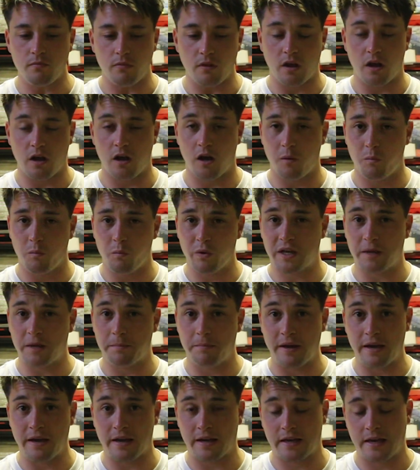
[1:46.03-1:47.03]
100%. Wicked
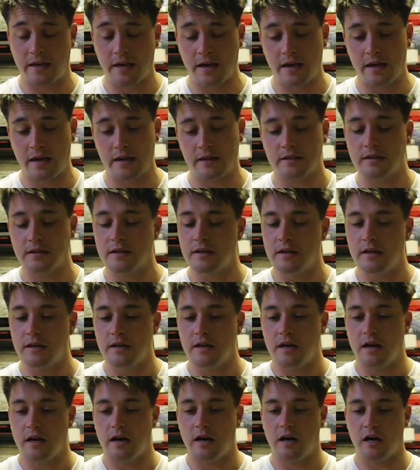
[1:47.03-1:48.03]
bit of kit.
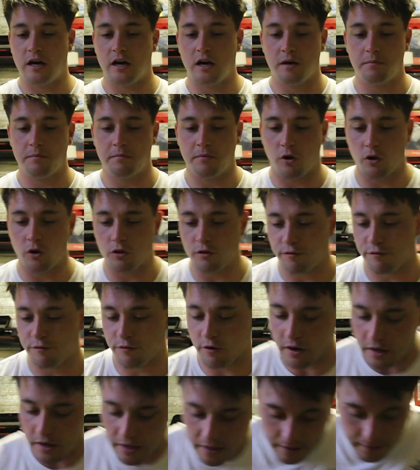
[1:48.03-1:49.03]
On the
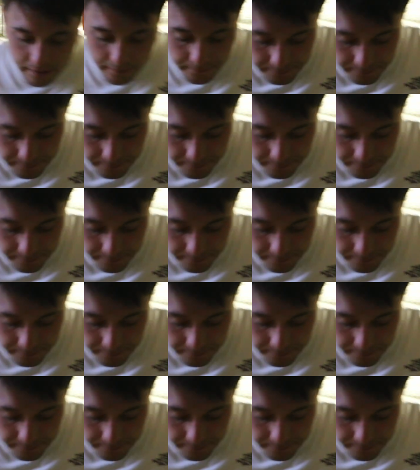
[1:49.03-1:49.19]
front here,